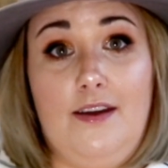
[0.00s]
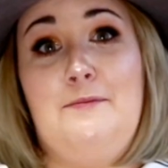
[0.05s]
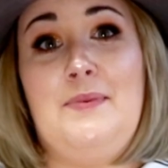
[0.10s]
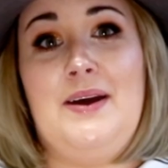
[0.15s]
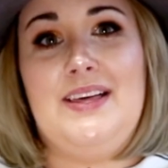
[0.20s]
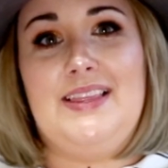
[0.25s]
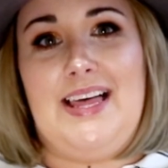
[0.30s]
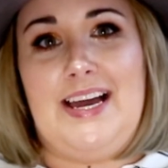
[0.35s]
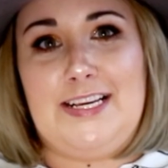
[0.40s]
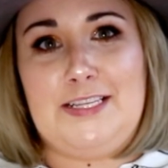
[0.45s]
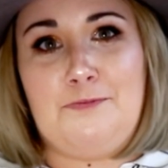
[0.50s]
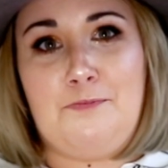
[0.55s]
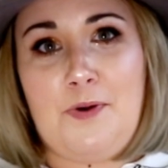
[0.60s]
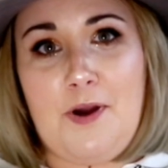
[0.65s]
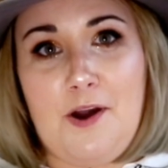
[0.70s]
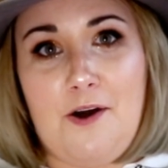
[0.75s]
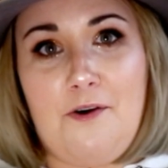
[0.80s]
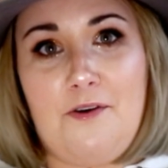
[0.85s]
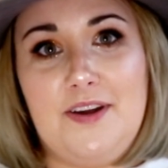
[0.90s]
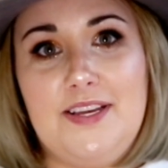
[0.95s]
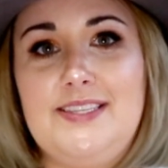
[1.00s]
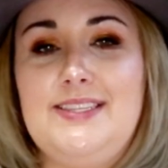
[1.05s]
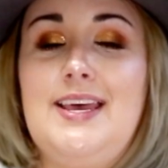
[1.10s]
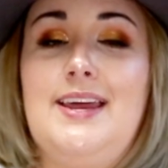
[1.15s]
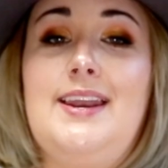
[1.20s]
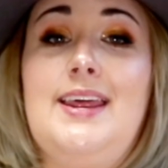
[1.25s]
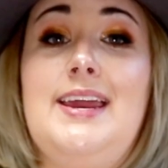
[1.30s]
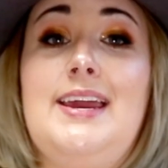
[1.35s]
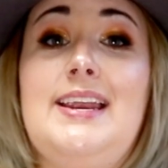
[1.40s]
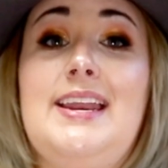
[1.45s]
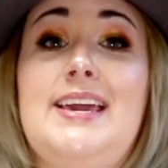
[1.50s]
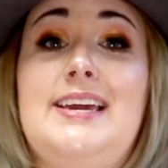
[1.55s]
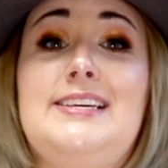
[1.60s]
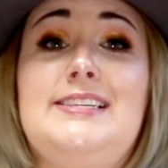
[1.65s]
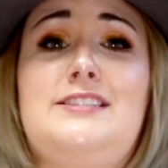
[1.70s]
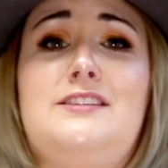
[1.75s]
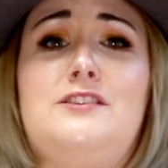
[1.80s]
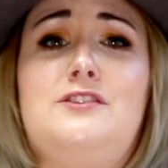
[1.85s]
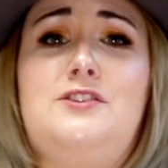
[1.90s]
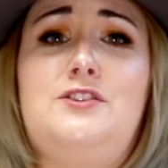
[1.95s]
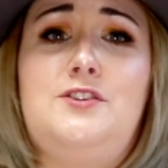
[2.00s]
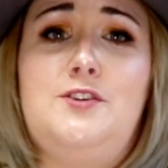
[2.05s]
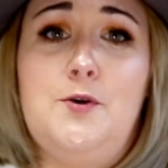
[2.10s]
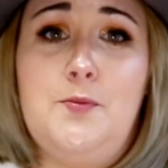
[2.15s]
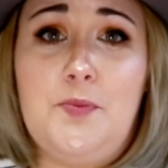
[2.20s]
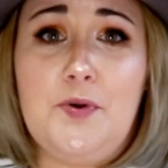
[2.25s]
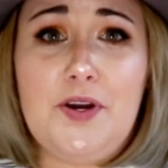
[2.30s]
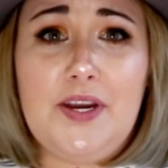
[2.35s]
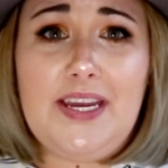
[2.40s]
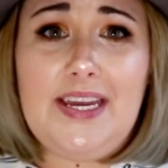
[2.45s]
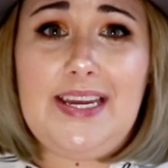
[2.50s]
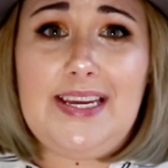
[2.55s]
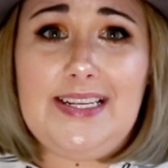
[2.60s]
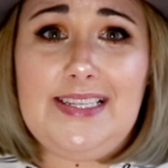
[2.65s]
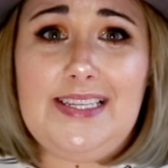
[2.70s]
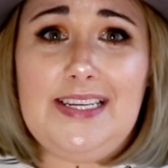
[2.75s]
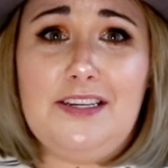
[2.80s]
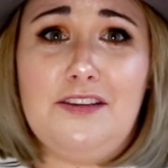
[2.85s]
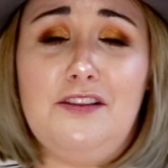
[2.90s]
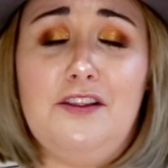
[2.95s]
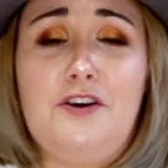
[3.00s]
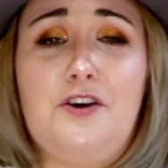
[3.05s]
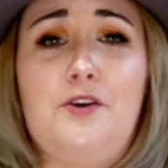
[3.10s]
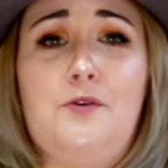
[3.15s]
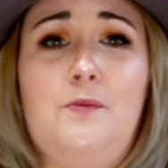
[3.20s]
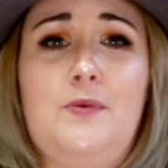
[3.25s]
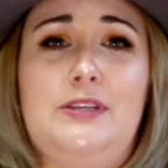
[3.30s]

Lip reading: And my last pro is that it is super easy to learn.